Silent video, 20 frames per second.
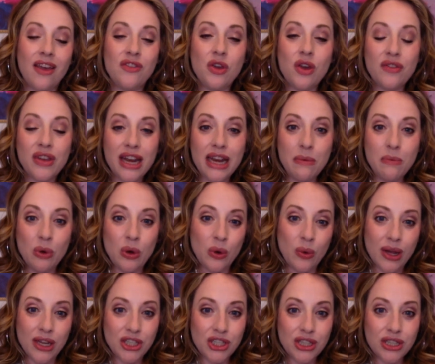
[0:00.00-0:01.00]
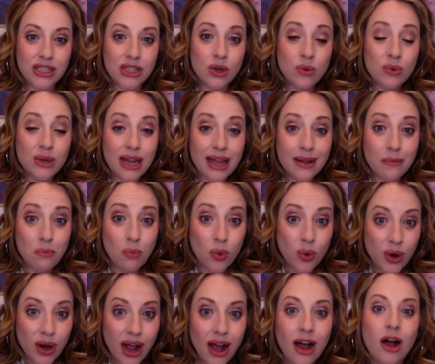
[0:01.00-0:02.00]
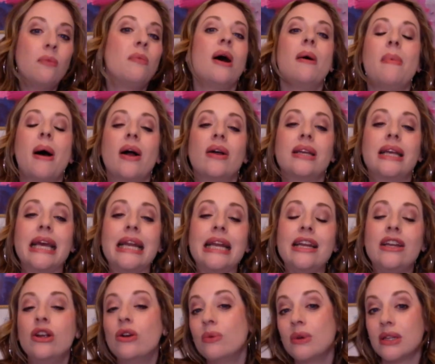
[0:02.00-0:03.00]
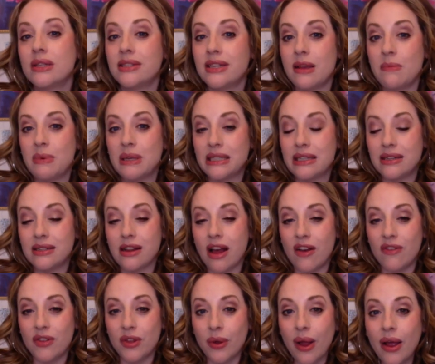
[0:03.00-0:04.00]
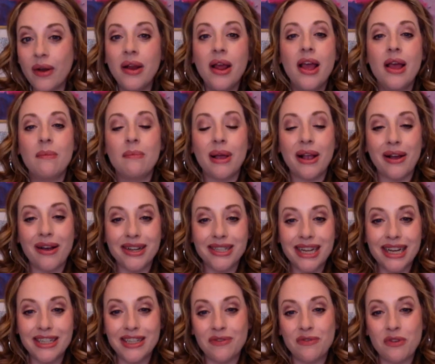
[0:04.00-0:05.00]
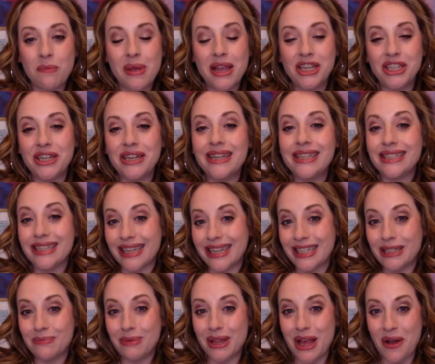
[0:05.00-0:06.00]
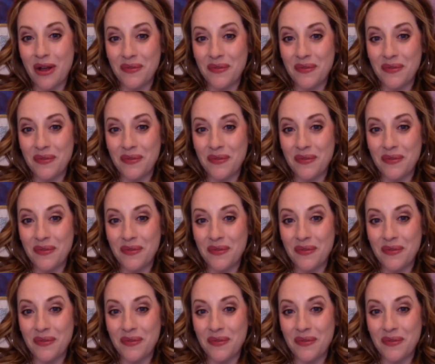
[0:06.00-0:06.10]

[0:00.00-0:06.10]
you have any more questions or would like more help about getting your real estate business off the ground, my contact information is linked below.